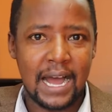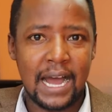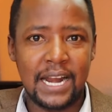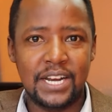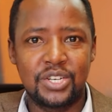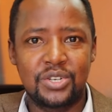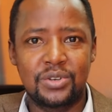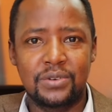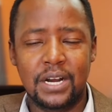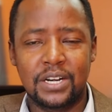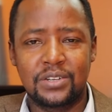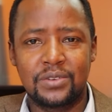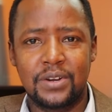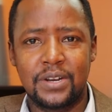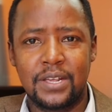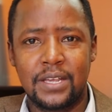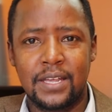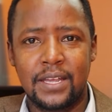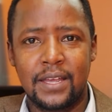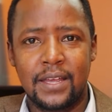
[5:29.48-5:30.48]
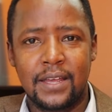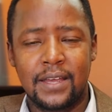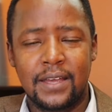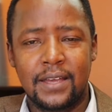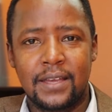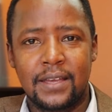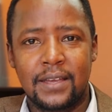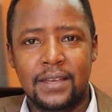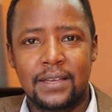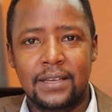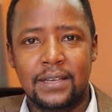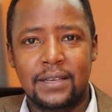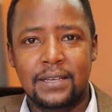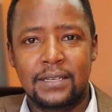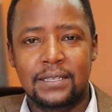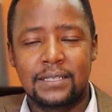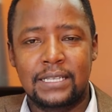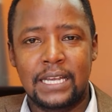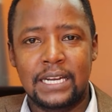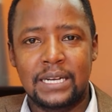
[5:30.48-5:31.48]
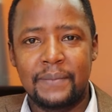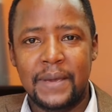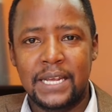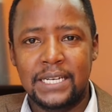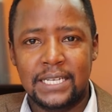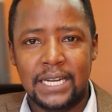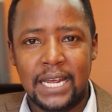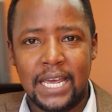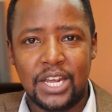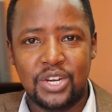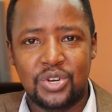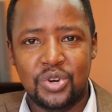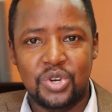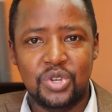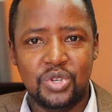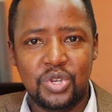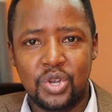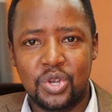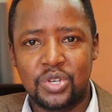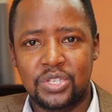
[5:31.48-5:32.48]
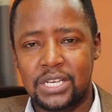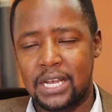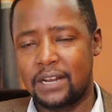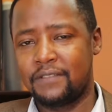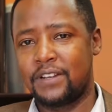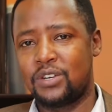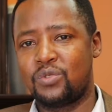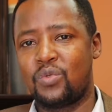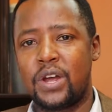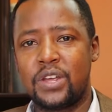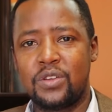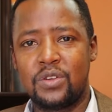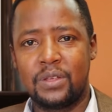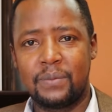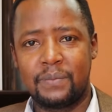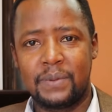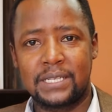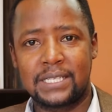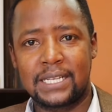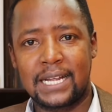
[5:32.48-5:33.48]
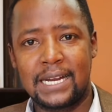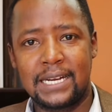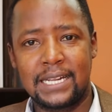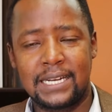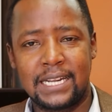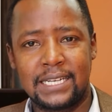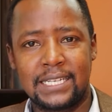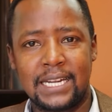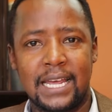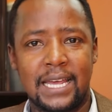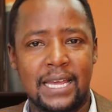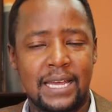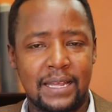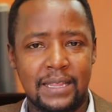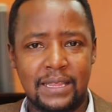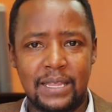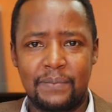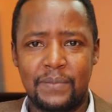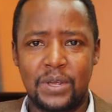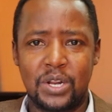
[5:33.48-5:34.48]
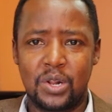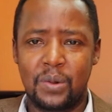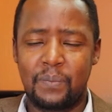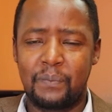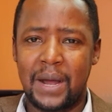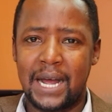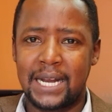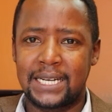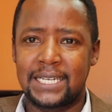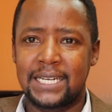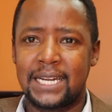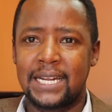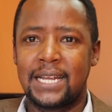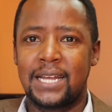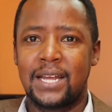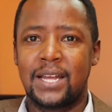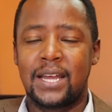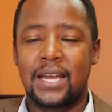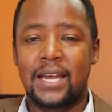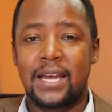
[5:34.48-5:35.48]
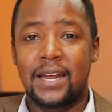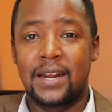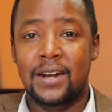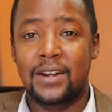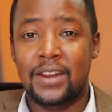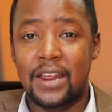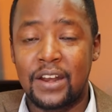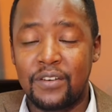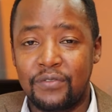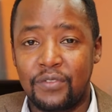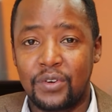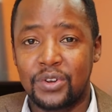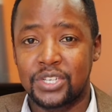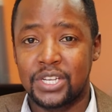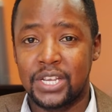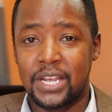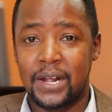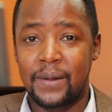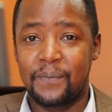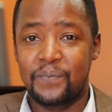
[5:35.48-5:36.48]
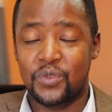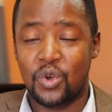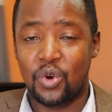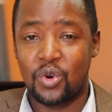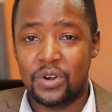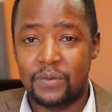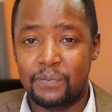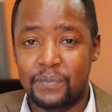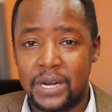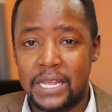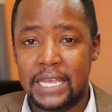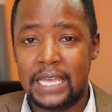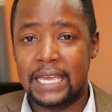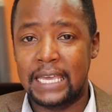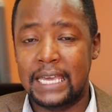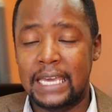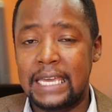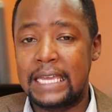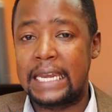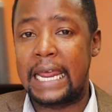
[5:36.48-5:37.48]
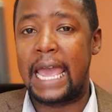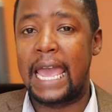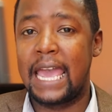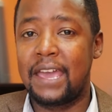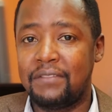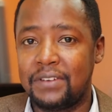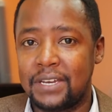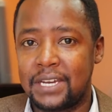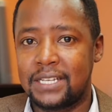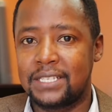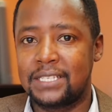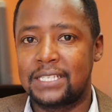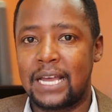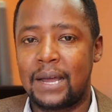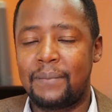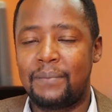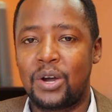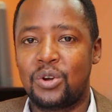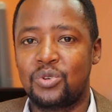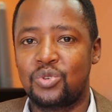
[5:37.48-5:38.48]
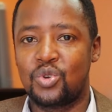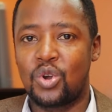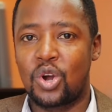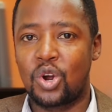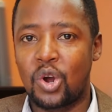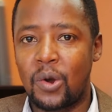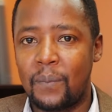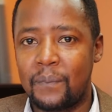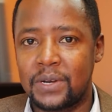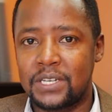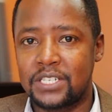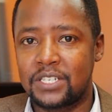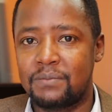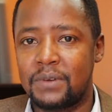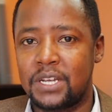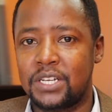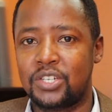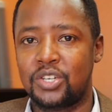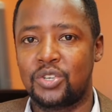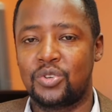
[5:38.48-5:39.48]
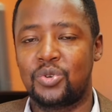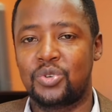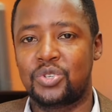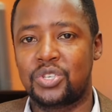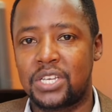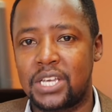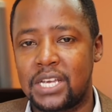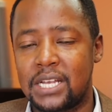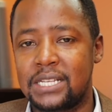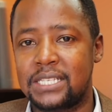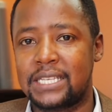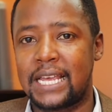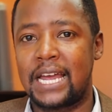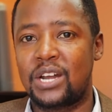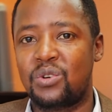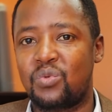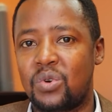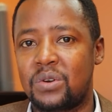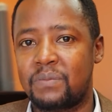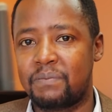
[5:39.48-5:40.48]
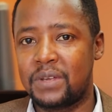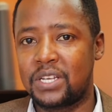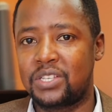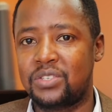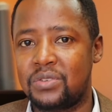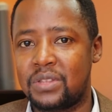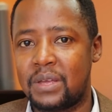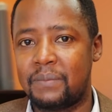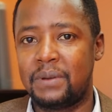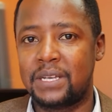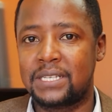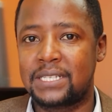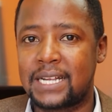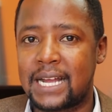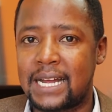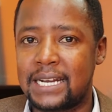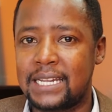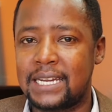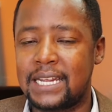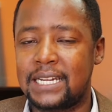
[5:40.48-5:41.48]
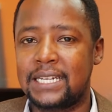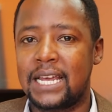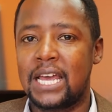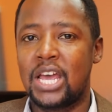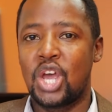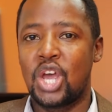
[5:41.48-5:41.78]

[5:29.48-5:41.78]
an introductory statement introducing yourself and why you're the best candidate. The middle part, reinforcing or bringing in evidence about your accomplishment, your skills, and what makes you the best candidate.